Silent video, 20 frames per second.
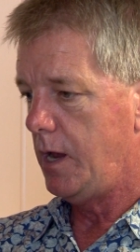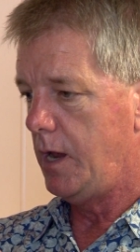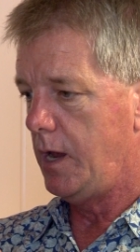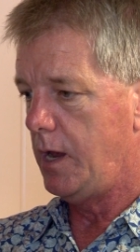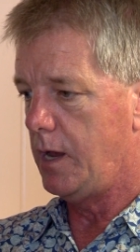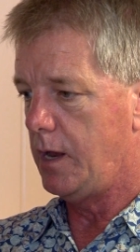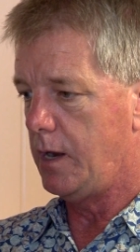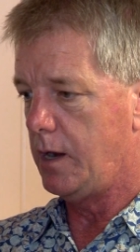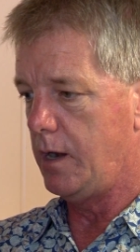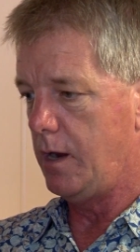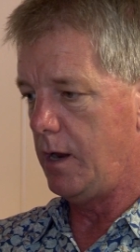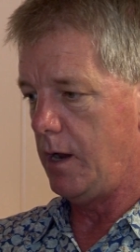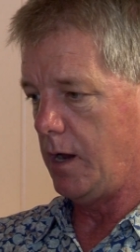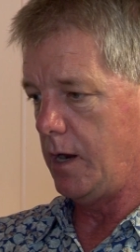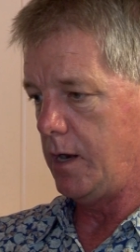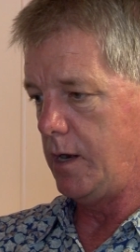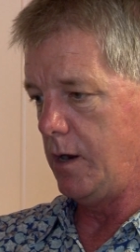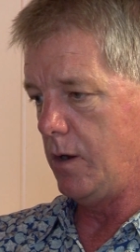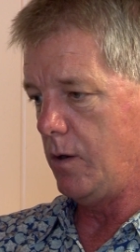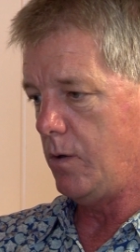and I
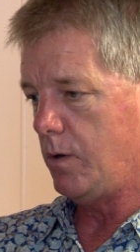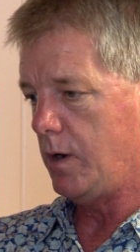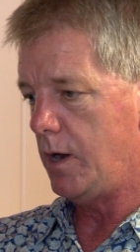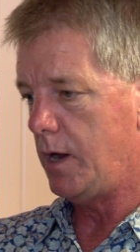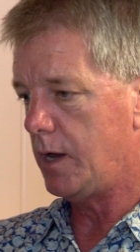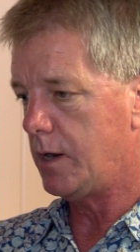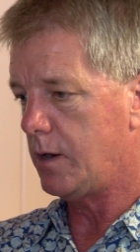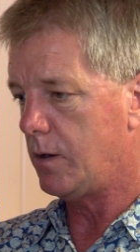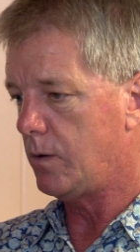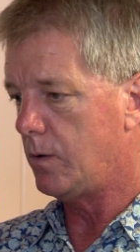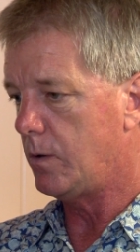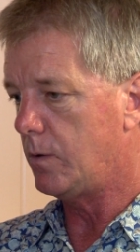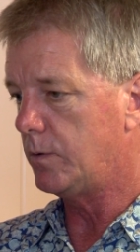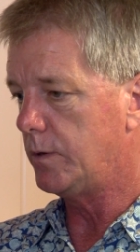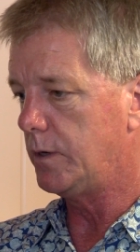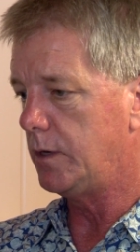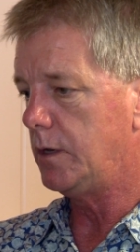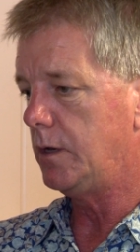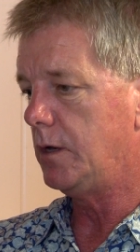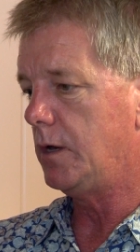know how to hold
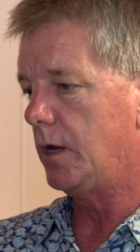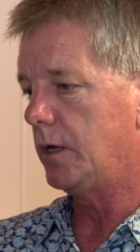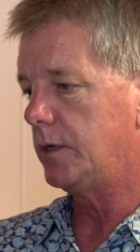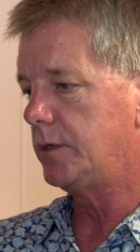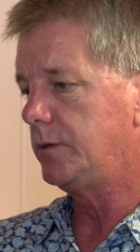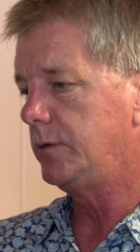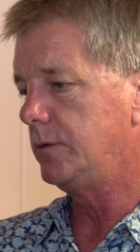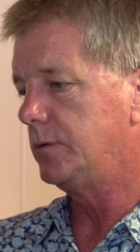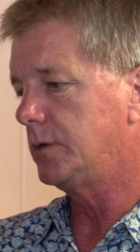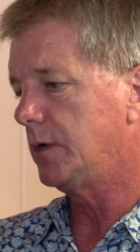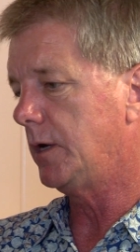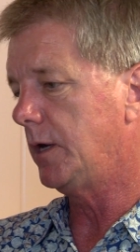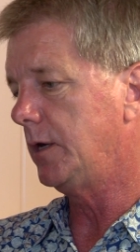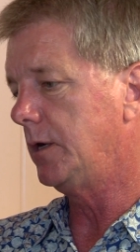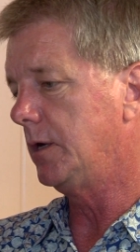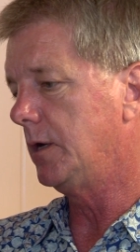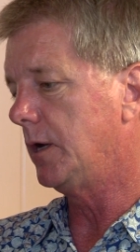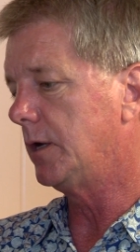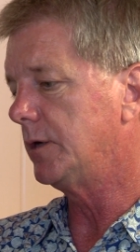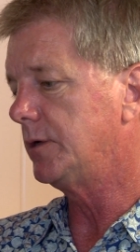it, not too tight,
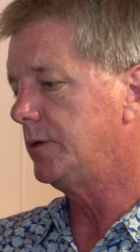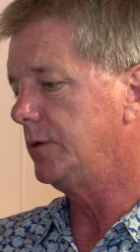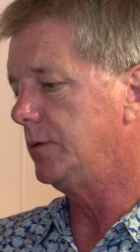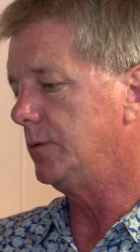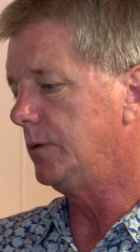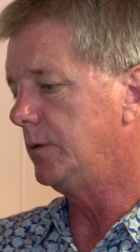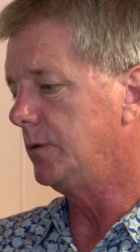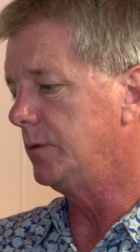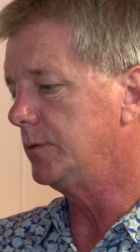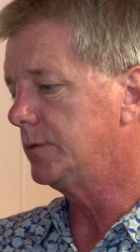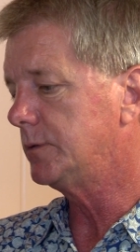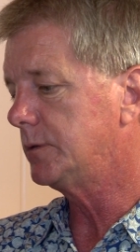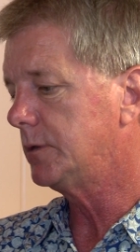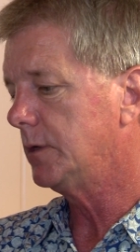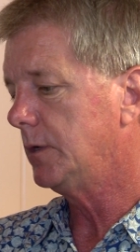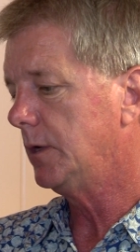not too loose.